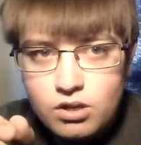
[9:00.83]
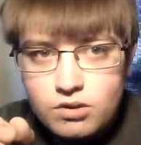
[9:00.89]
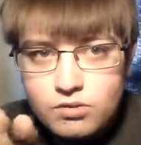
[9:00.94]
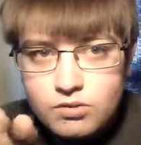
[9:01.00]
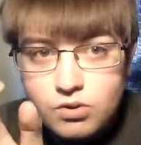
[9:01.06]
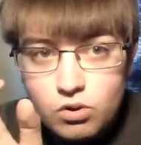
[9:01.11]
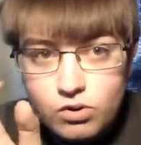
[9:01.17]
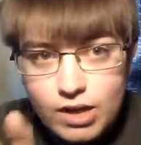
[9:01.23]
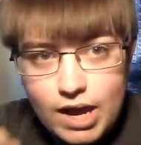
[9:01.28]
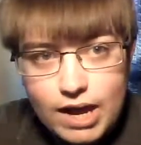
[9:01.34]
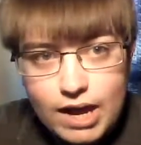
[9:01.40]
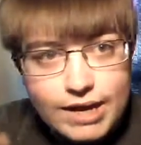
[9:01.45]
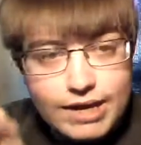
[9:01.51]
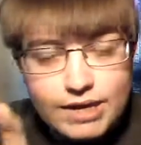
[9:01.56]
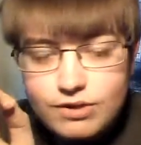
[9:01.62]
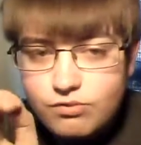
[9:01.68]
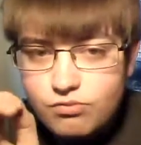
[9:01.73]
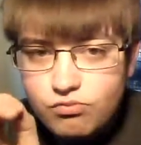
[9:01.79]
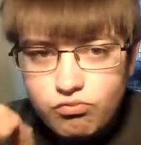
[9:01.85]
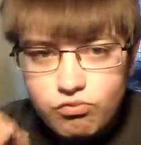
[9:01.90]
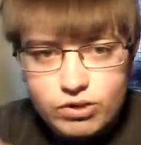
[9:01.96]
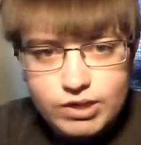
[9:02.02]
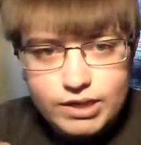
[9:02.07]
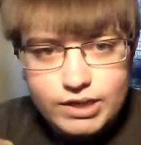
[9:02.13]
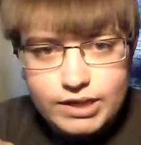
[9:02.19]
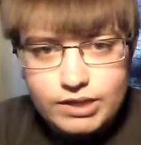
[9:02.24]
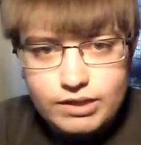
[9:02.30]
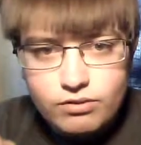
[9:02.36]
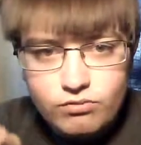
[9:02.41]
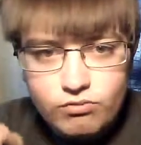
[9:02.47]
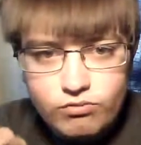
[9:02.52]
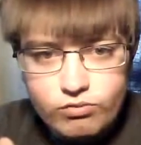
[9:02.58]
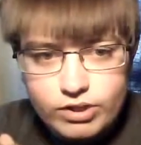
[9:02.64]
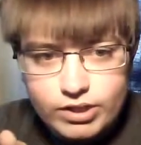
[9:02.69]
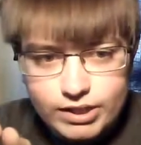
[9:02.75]
So yeah, it is really,
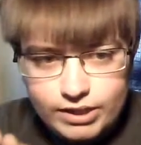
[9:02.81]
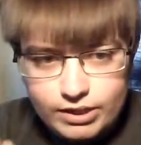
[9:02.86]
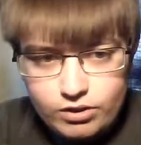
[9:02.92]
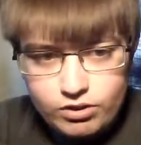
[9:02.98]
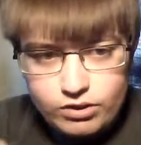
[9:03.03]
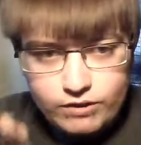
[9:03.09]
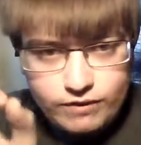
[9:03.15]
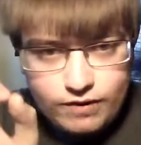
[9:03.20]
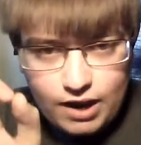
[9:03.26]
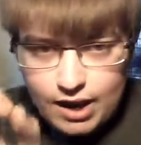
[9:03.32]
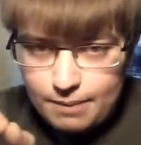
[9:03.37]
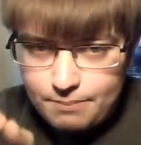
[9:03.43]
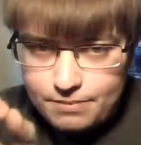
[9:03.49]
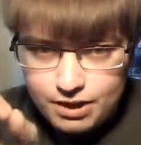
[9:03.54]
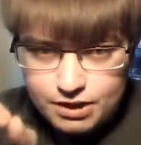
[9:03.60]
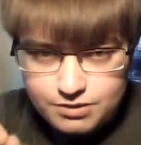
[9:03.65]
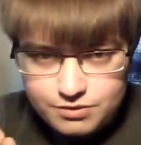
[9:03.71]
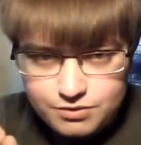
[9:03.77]
really good. Top-notch